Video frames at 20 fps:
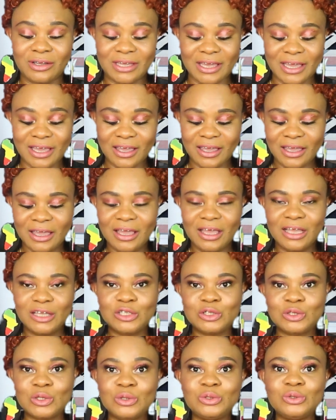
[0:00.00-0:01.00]
Okay,
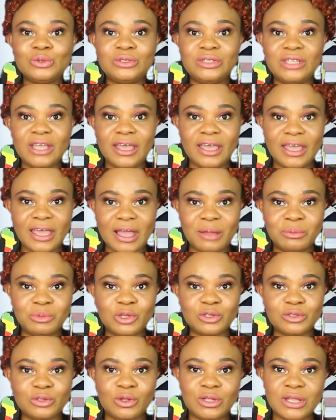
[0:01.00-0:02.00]
so today I'm
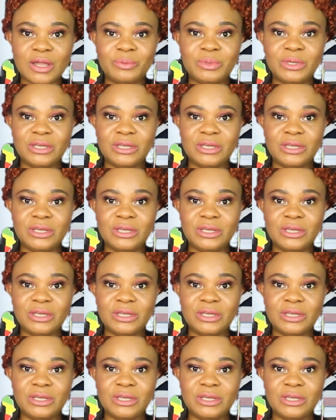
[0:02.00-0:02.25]
just gonna